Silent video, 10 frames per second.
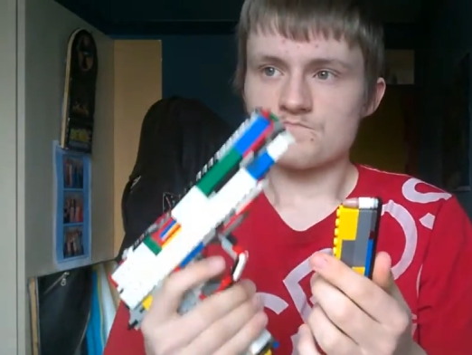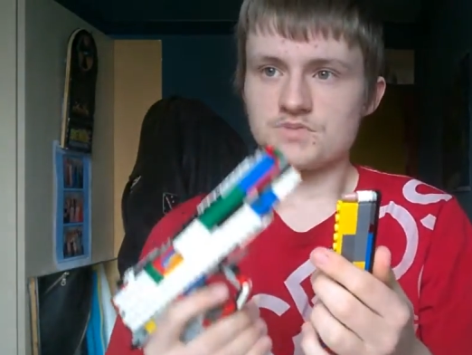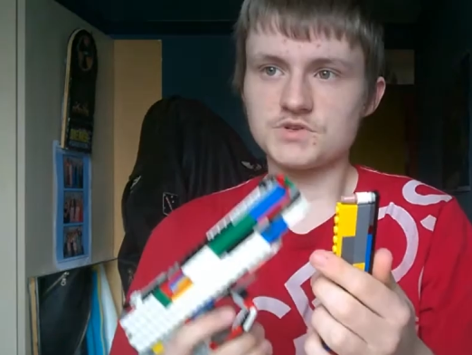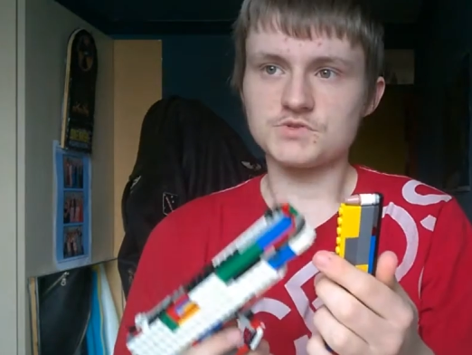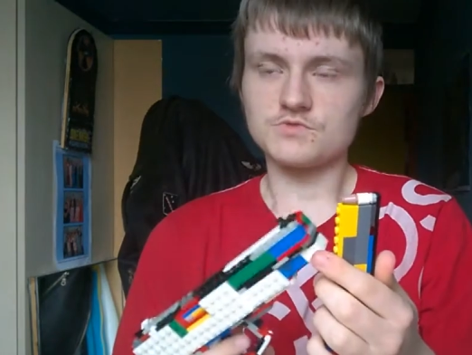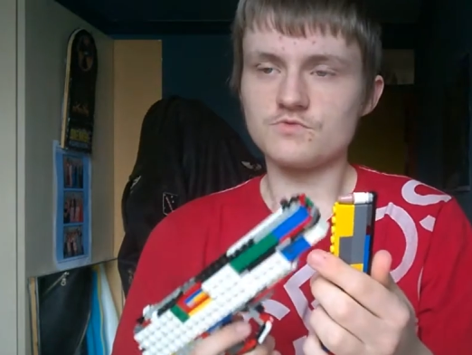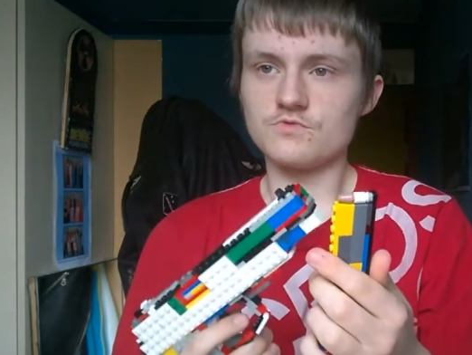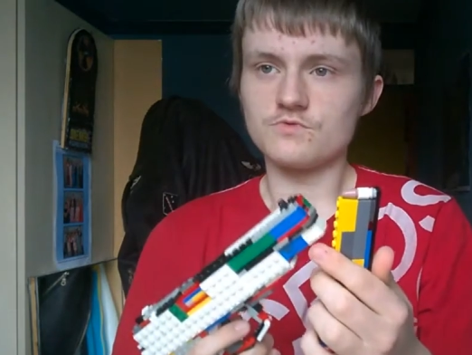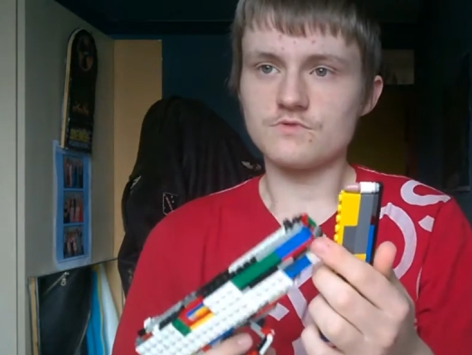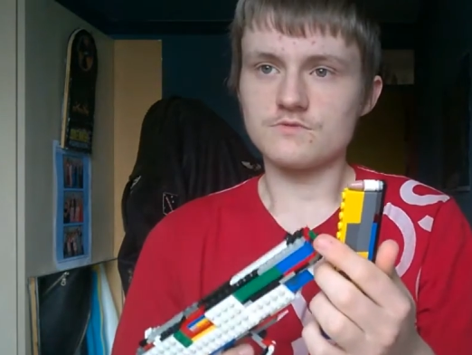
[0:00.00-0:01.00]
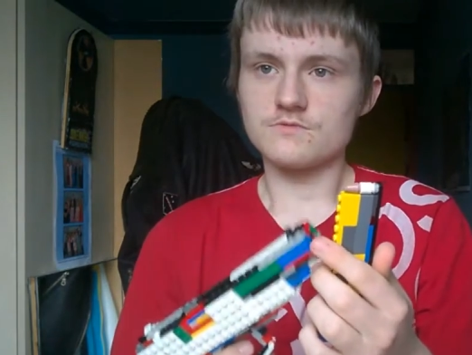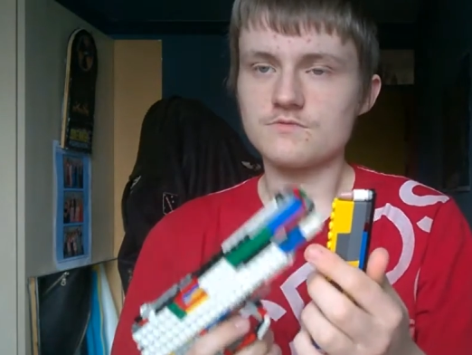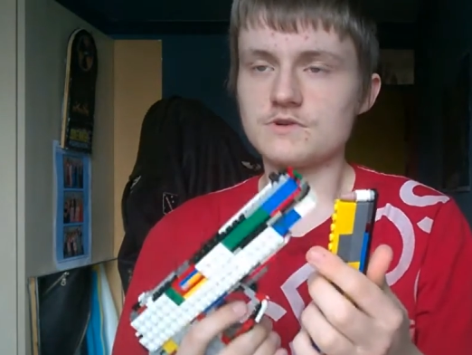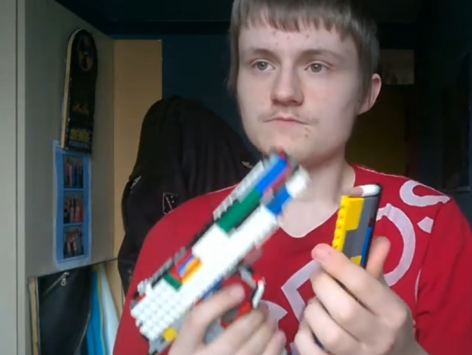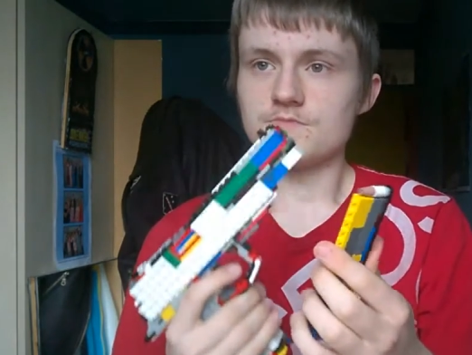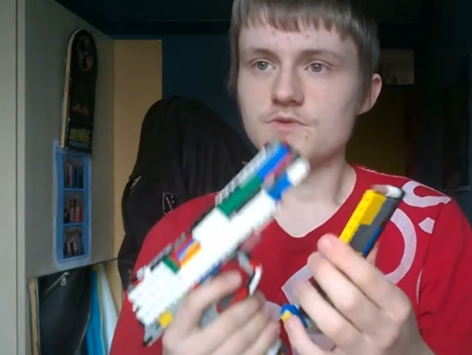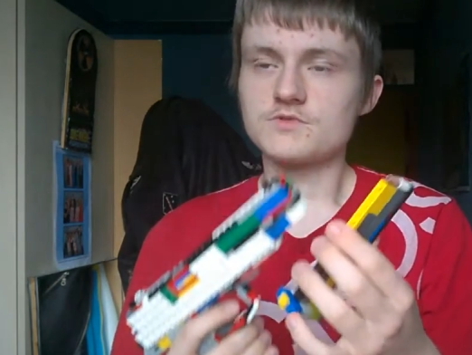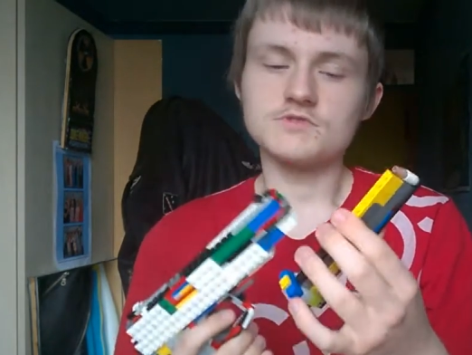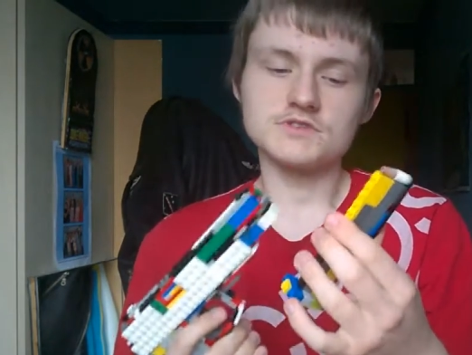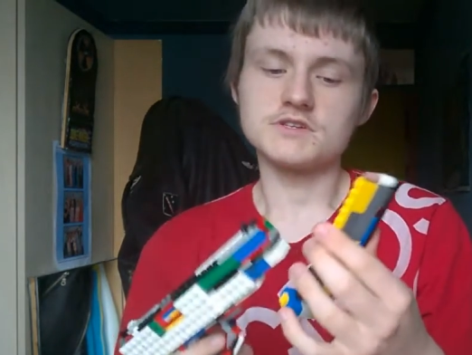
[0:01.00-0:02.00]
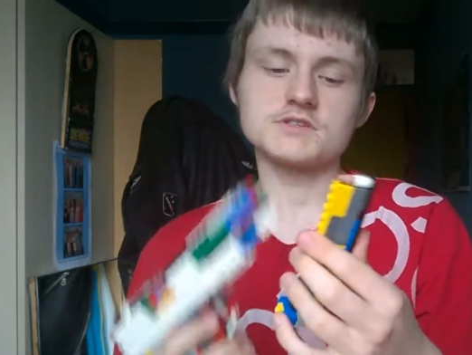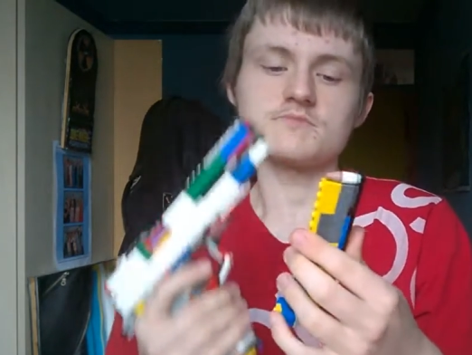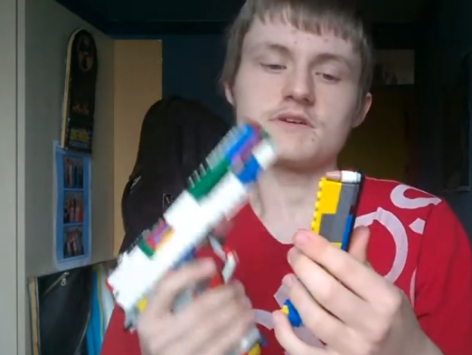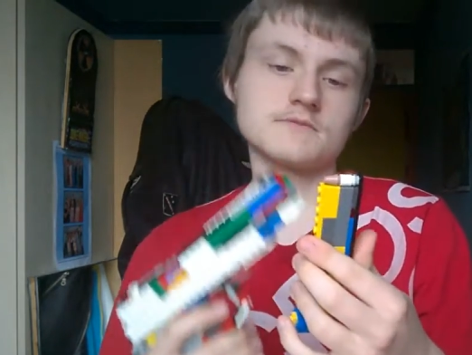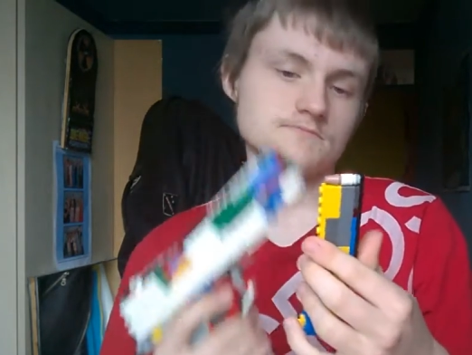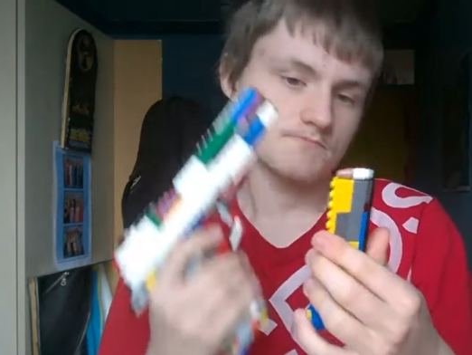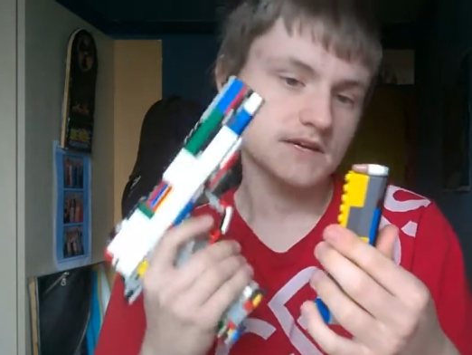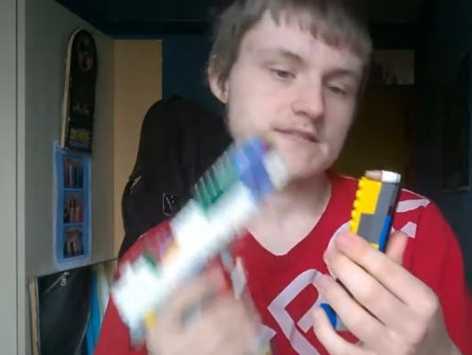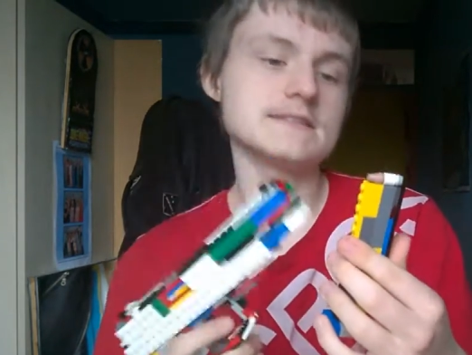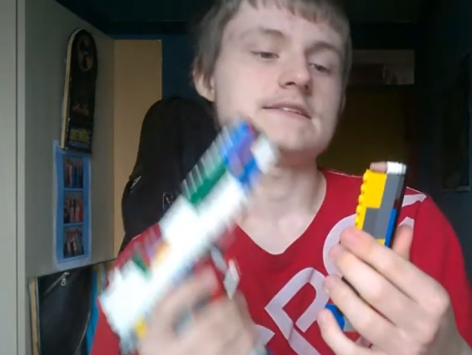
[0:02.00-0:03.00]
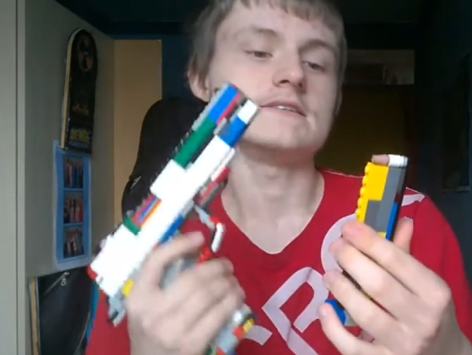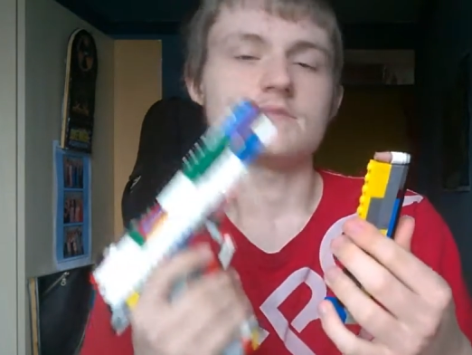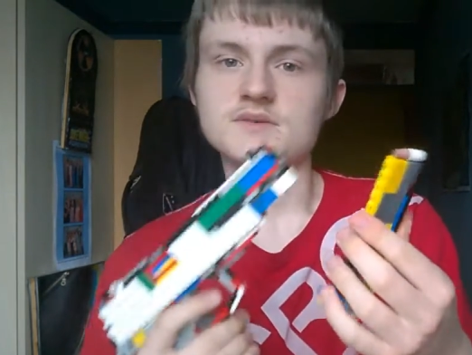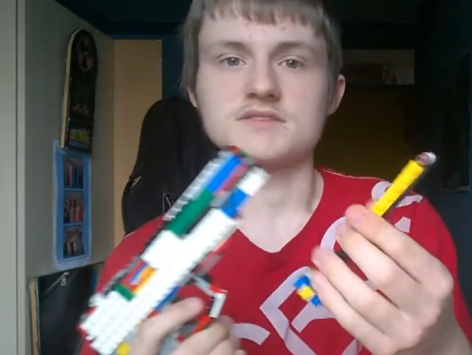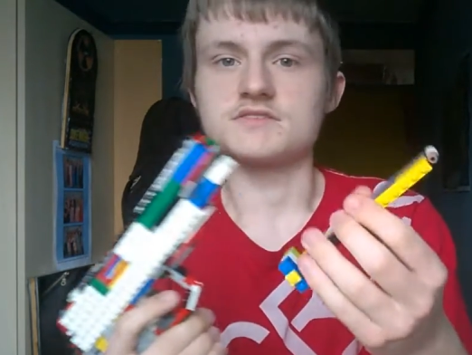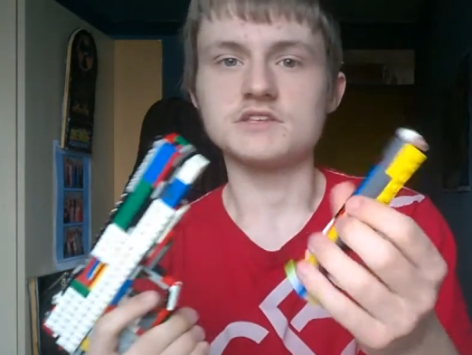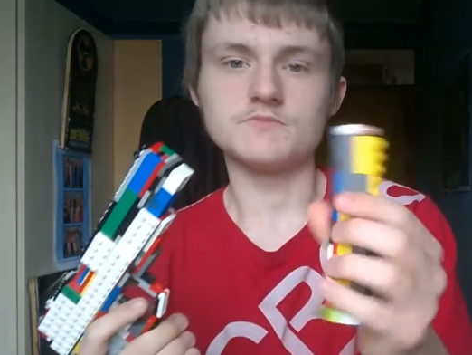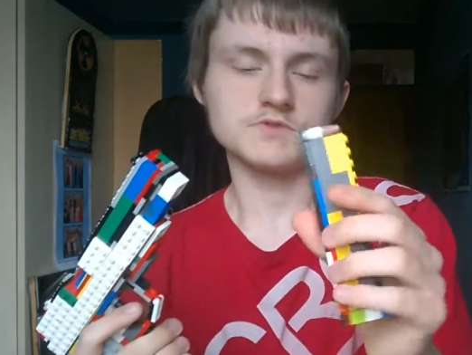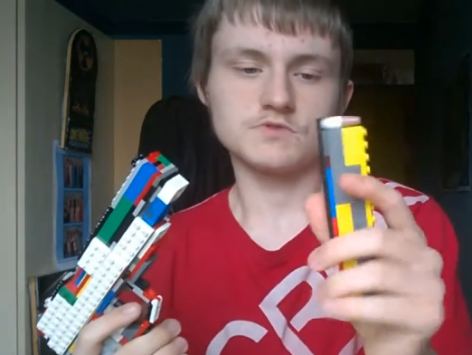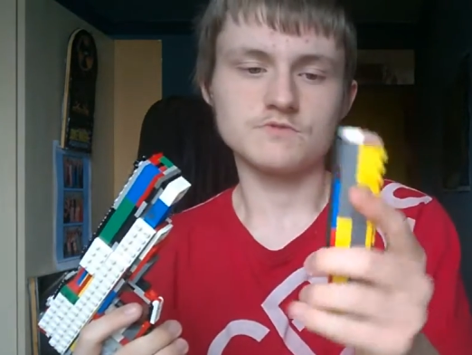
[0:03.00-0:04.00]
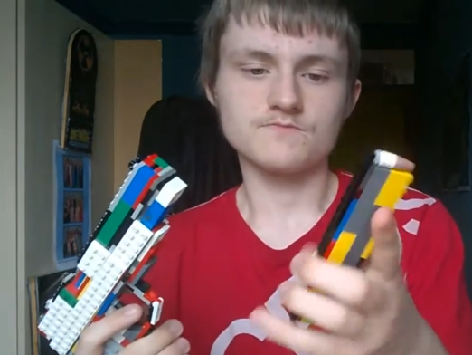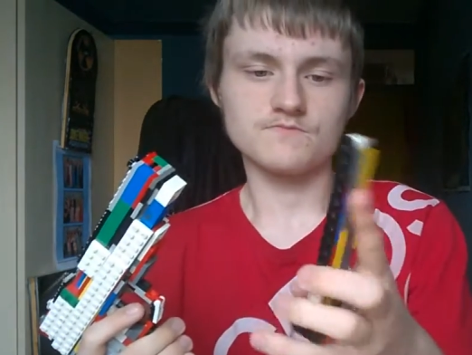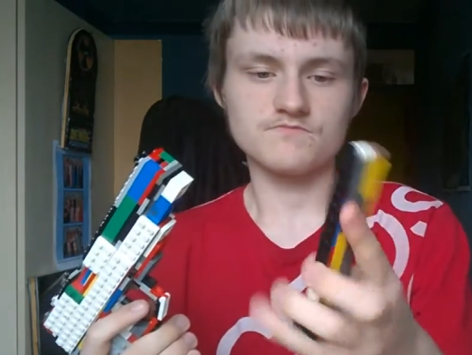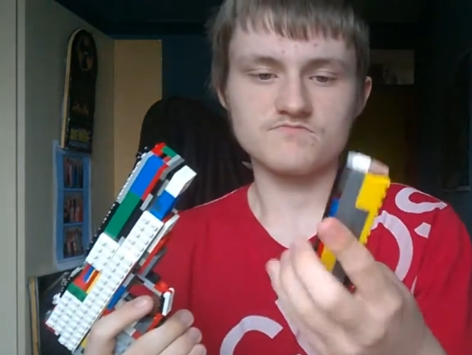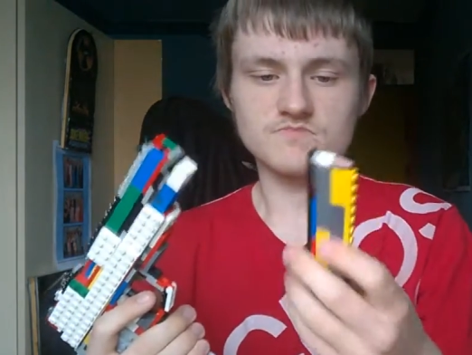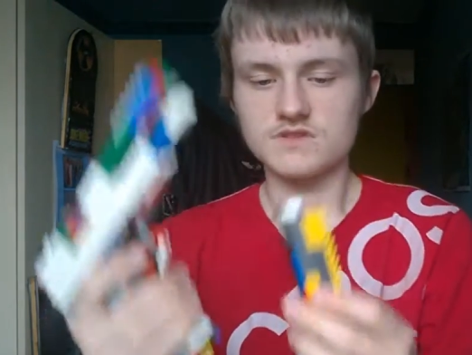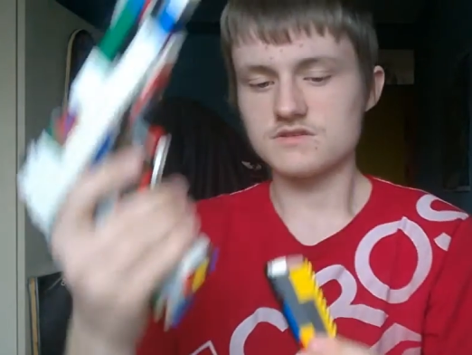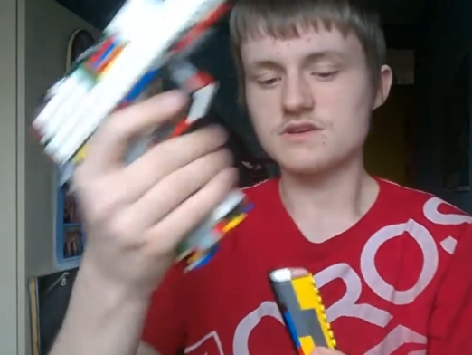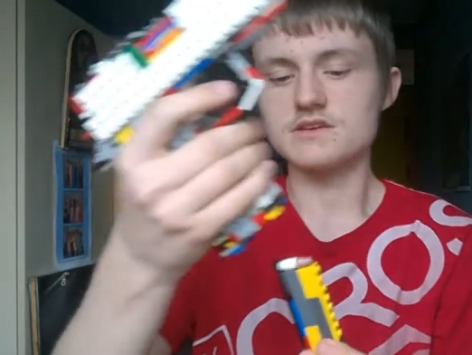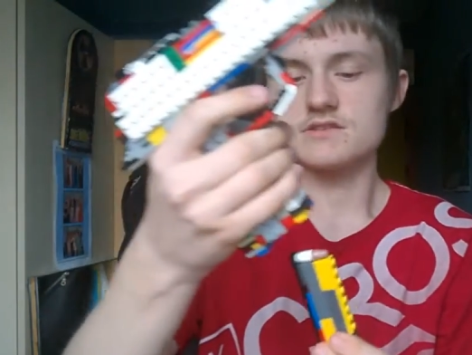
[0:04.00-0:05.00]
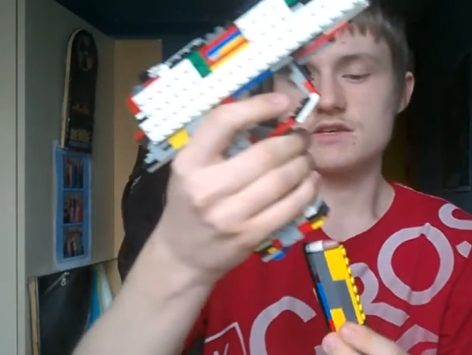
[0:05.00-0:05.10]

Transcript: pistol, well, a 26 magazine capacity. So yes,